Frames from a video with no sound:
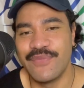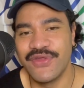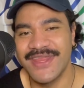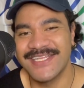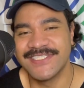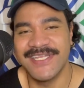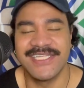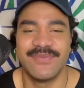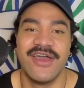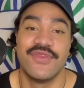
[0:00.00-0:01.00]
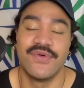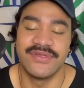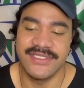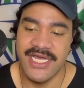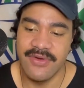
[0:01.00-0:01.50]
But that's my
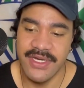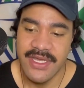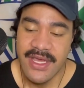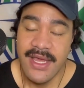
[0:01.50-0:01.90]
thoughts there. And